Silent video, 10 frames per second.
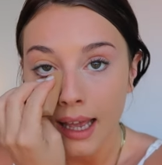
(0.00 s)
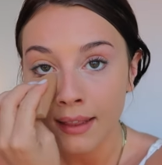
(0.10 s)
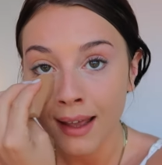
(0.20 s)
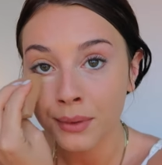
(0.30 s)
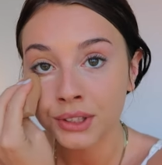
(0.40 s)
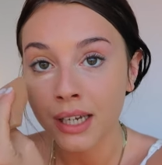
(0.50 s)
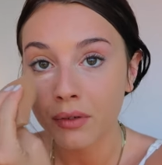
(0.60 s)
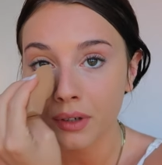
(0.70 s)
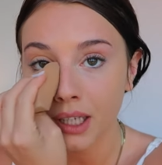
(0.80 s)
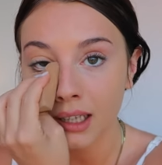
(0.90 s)
And that was
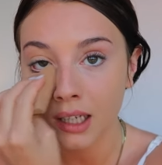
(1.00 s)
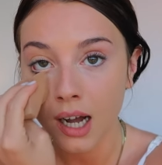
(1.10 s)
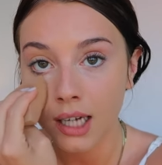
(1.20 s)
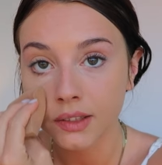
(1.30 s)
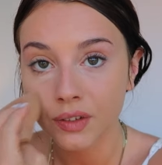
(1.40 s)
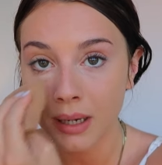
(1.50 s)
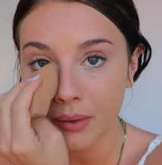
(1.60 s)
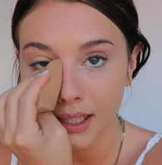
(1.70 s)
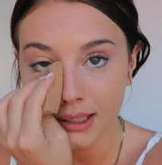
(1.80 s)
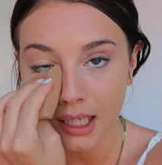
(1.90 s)
never really in the cards for me
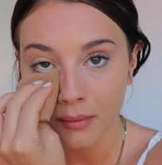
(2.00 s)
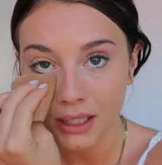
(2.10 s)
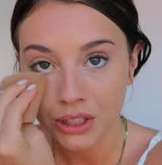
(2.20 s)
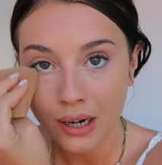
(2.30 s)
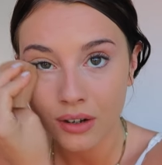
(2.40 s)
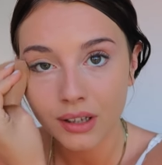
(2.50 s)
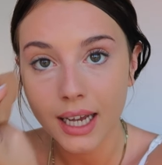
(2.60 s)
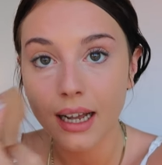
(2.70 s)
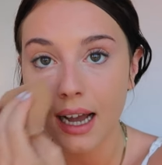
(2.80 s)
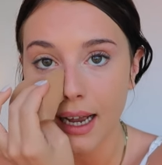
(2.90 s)
when I started my channel.
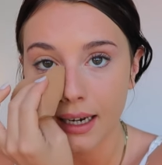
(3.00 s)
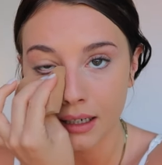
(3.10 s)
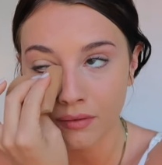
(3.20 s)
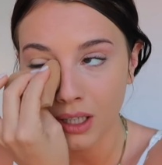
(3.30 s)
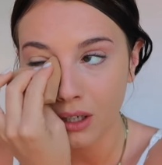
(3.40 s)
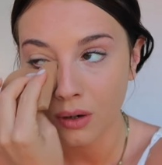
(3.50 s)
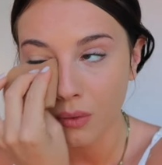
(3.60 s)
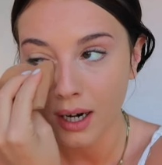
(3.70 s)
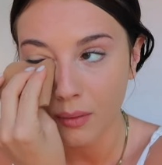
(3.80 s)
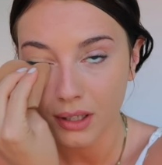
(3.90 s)
Like, I didn't really know
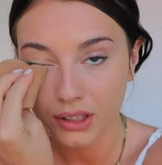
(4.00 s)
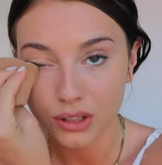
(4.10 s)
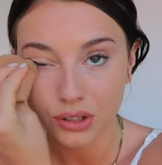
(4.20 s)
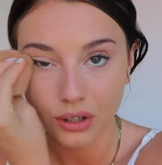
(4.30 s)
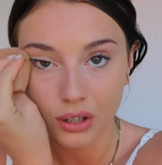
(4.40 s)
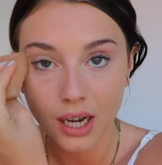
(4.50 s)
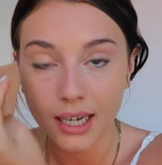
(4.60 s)
what I wanted to do.